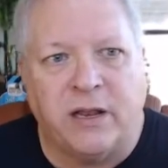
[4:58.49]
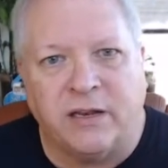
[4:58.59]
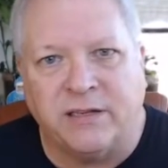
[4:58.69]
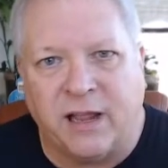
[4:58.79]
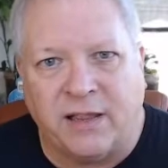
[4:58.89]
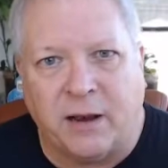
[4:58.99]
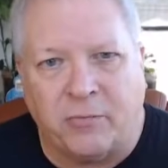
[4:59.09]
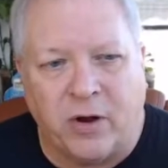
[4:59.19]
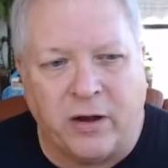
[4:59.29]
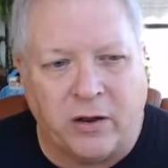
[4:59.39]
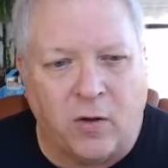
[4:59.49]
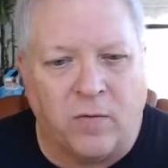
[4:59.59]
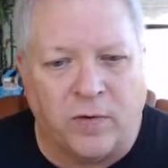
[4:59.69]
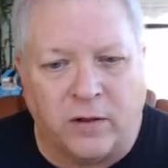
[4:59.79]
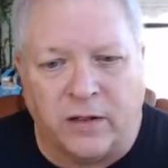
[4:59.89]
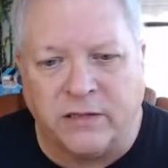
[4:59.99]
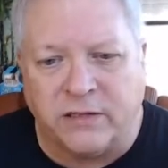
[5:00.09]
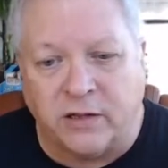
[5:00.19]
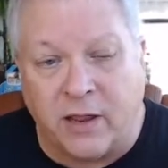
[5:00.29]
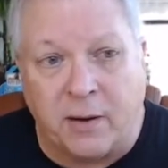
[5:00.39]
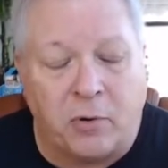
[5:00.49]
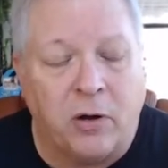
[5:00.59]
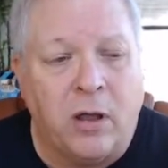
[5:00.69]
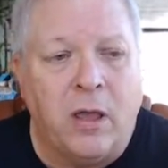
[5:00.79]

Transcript: and it's not that I'm trying to go for glitz and glamour,